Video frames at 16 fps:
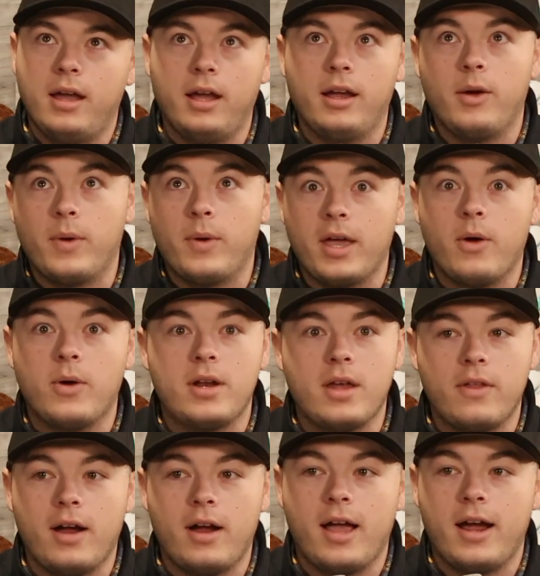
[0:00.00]
here we go,
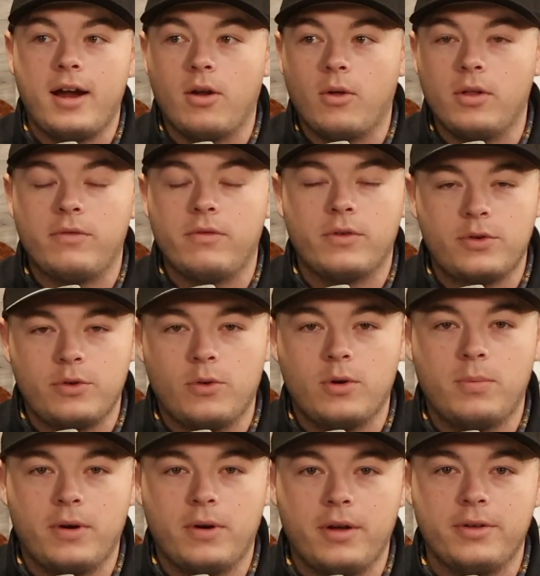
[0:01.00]
another iron only for
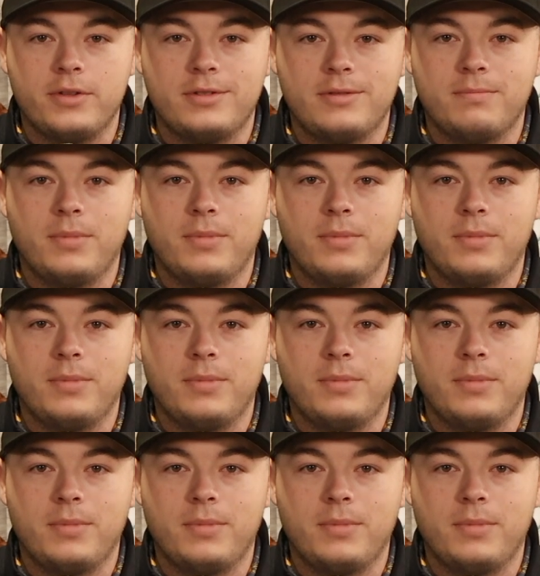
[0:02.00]
tour pros.